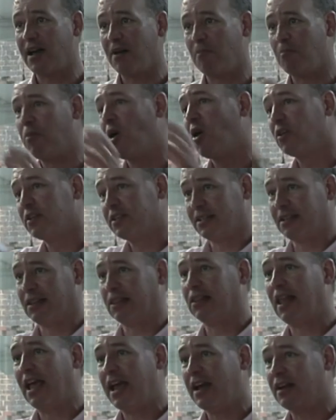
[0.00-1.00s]
A ball
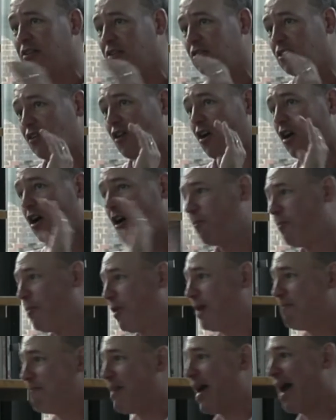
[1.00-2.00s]
didn't land in the car,
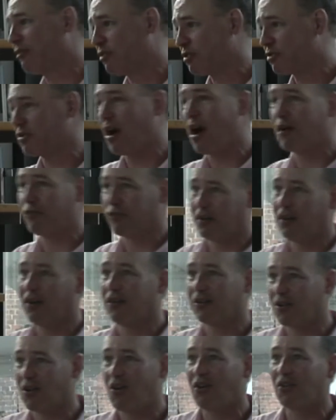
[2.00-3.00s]
but it bounced off a,
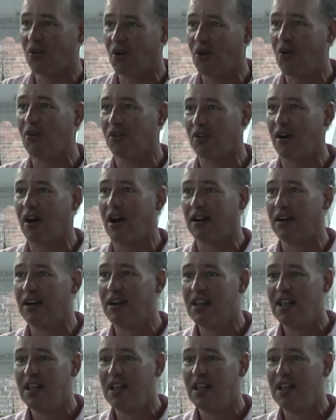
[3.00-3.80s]
a coal car.